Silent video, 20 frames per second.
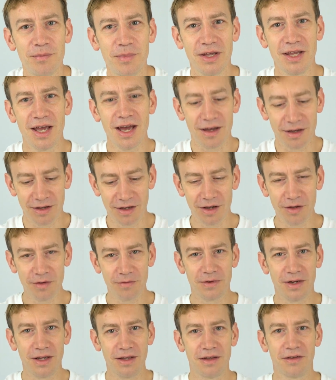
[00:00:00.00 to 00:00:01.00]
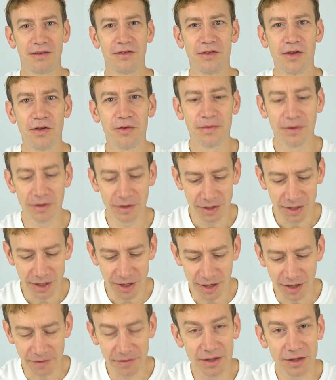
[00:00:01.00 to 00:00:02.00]
But yeah, hopefully this is useful.
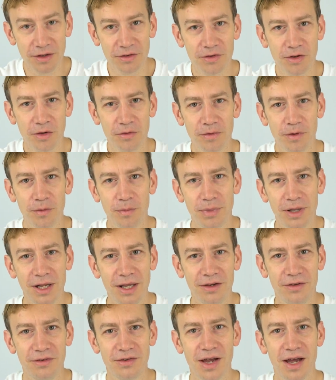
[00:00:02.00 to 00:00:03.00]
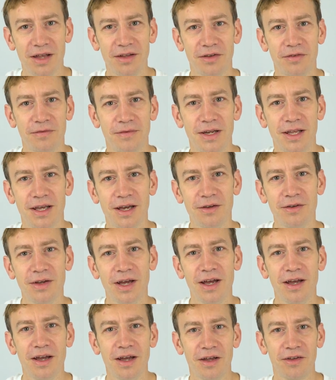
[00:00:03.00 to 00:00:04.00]
If you think it's useful, please share this video.
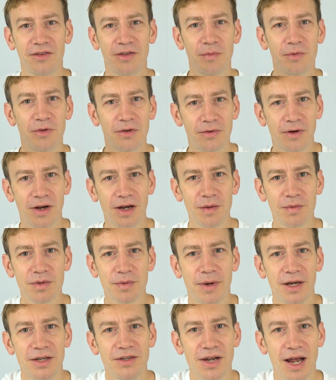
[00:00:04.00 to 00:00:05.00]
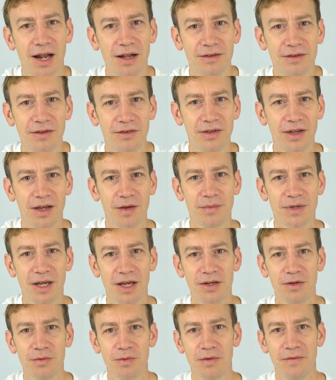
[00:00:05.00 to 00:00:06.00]
Subscribe to my channel to stay
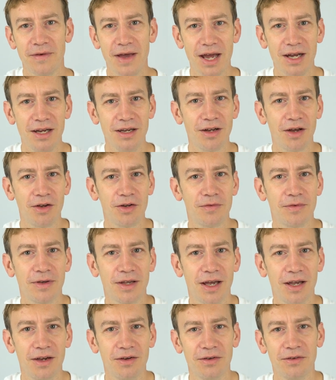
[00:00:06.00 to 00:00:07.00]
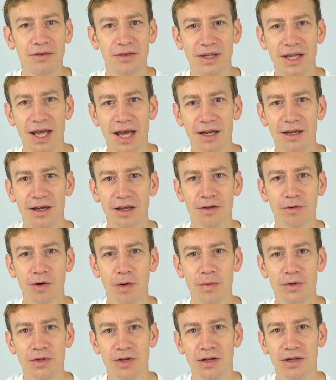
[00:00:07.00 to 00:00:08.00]
updated with any notifications and any other
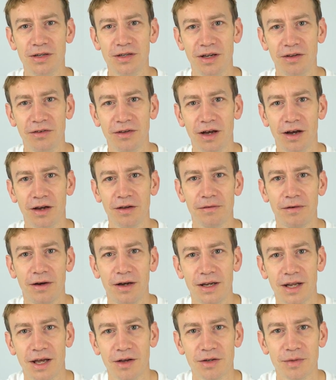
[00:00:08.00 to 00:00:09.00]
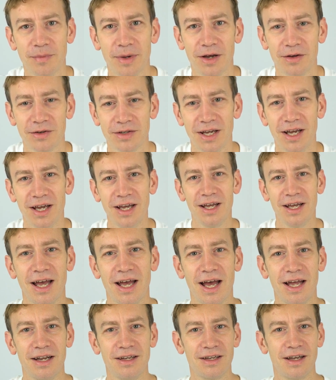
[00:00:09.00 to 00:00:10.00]
opportunities that I find out about.
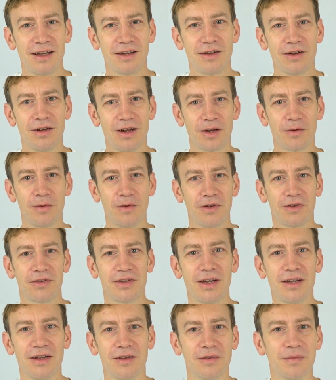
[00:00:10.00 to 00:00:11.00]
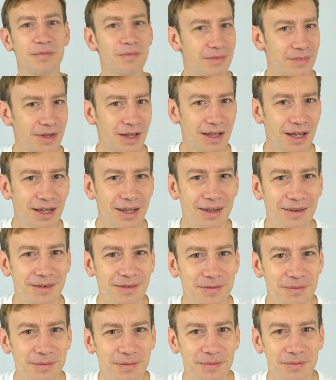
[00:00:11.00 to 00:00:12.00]
And good luck with your studies. Thank
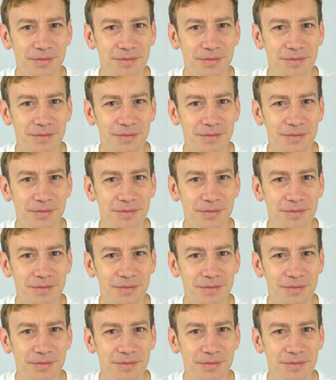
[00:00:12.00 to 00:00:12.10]
you.